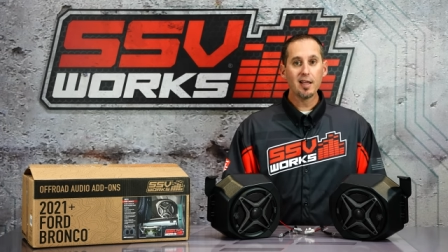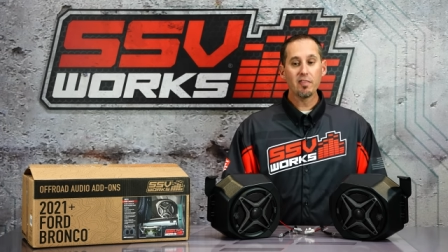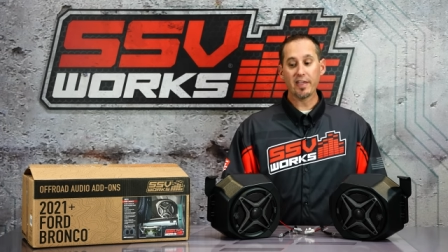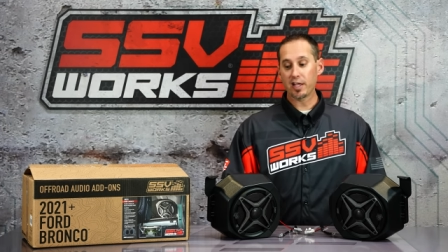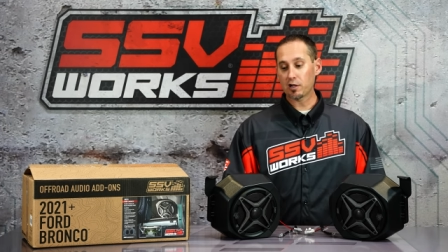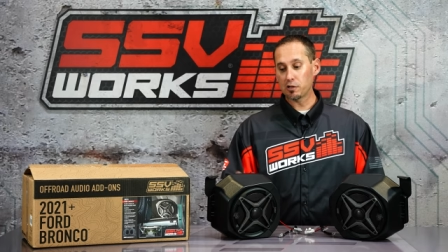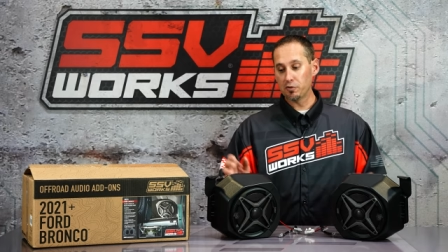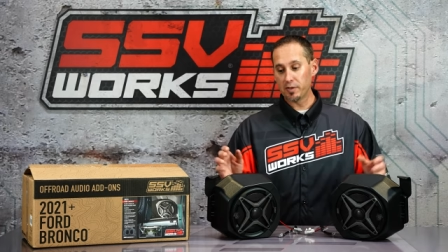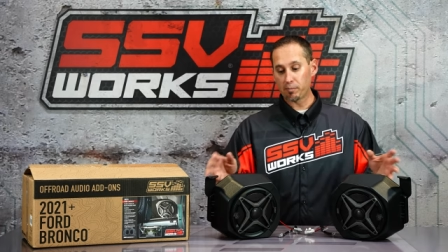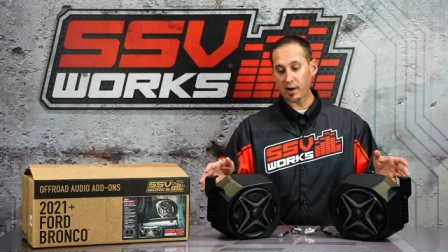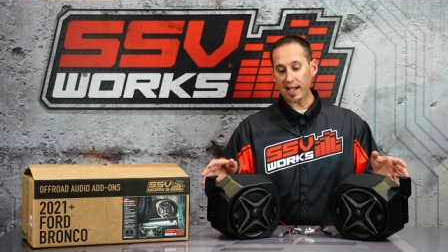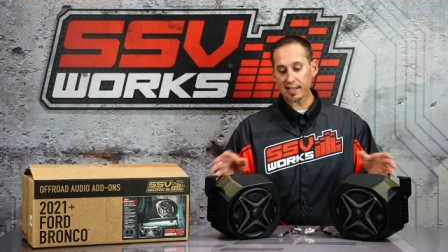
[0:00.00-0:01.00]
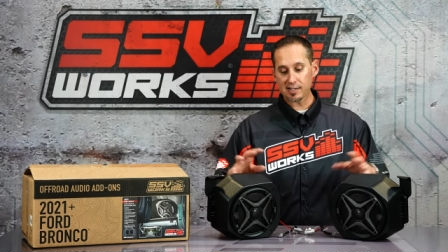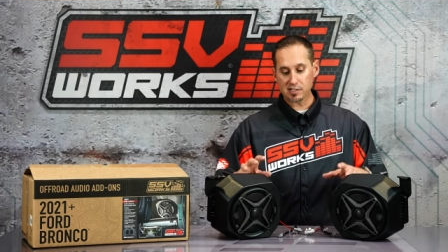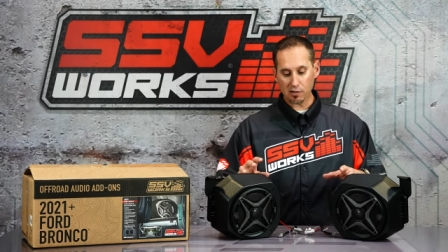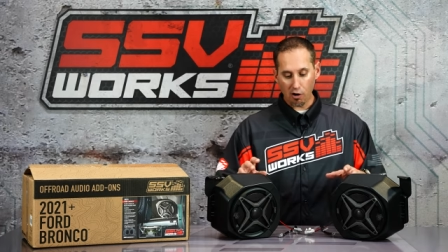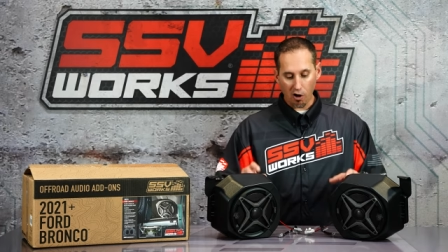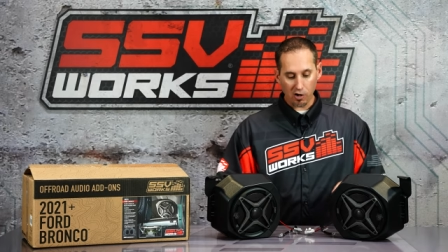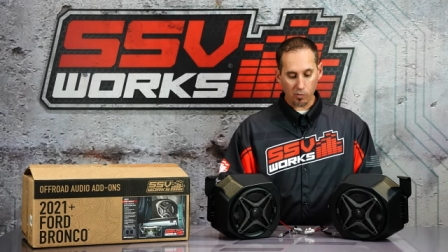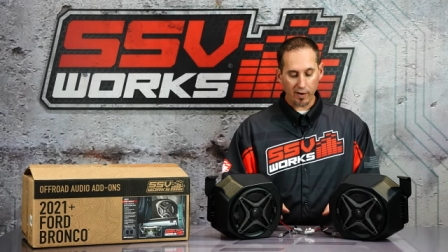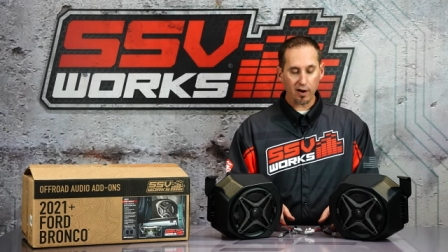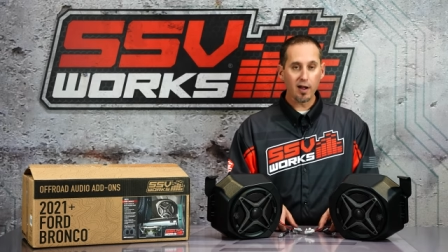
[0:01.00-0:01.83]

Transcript: They include the brackets, the hardware,